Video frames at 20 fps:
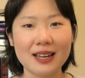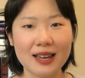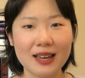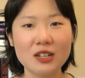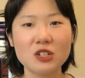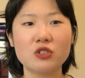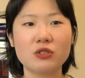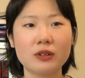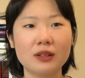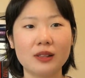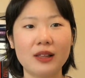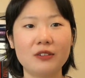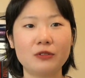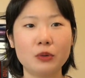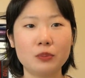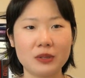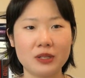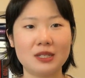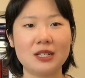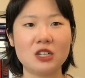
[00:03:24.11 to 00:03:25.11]

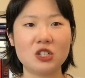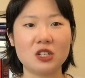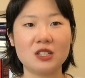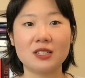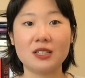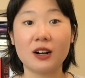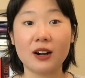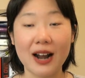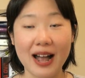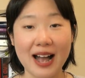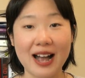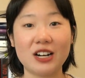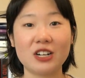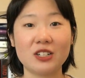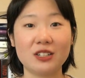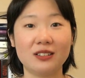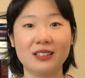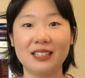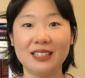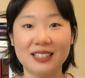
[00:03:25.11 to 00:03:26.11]
entry-level positions are
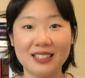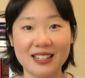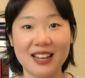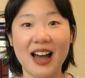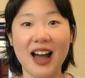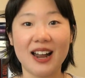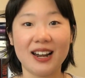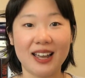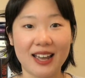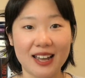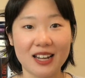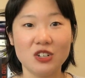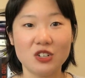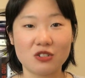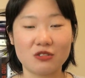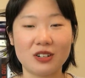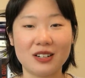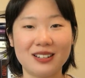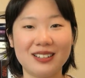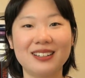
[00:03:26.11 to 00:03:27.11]
actually not
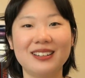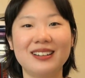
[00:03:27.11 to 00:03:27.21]
entry.